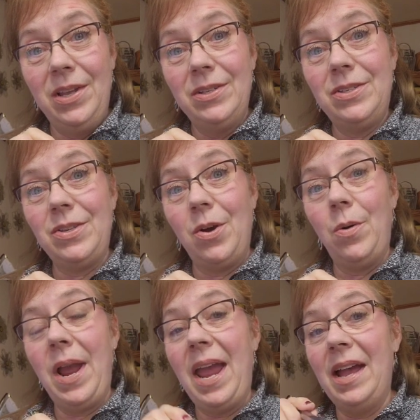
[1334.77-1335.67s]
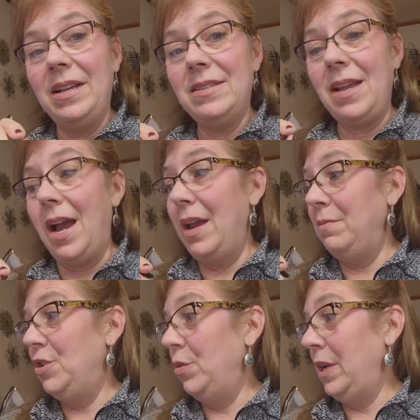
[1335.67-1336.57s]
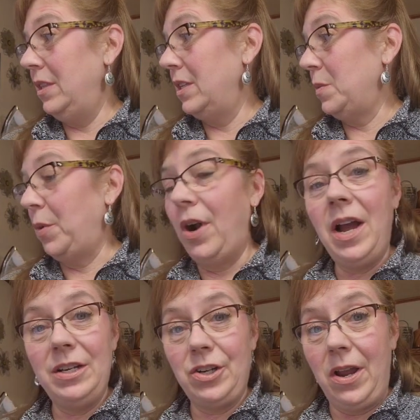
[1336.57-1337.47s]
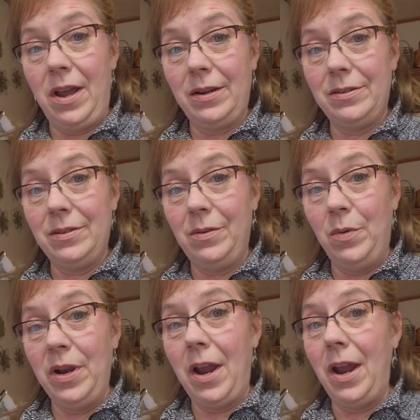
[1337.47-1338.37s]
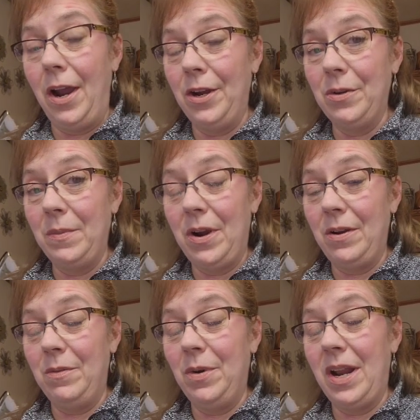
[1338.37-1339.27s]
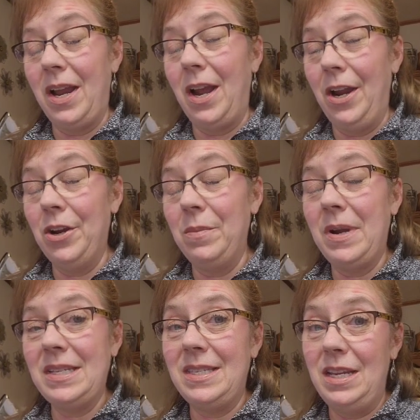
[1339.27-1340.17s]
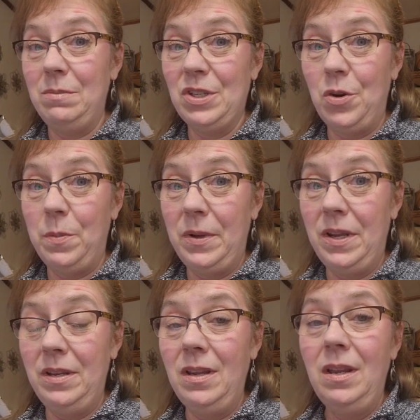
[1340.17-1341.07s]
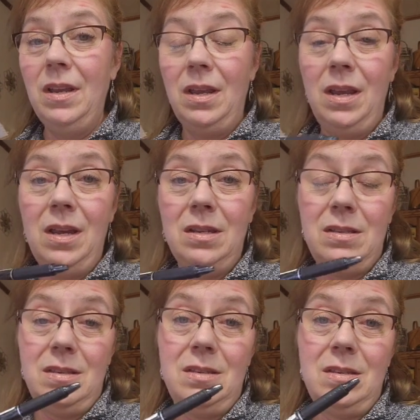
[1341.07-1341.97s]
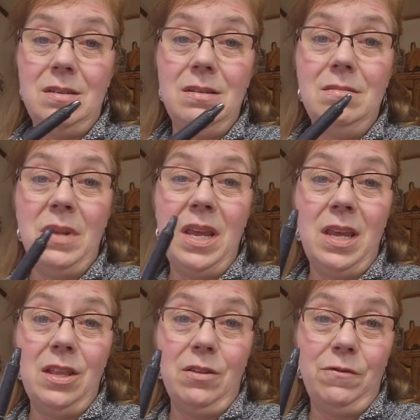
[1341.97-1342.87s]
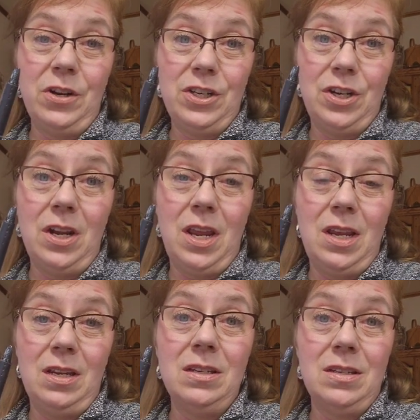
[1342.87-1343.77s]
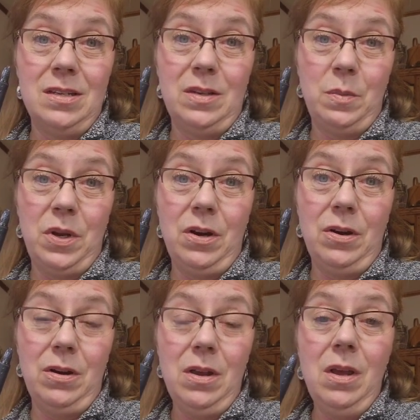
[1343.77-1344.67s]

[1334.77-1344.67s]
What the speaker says: So as I'm doing this project, when I iron my seams open, it's making the friction ink disappear.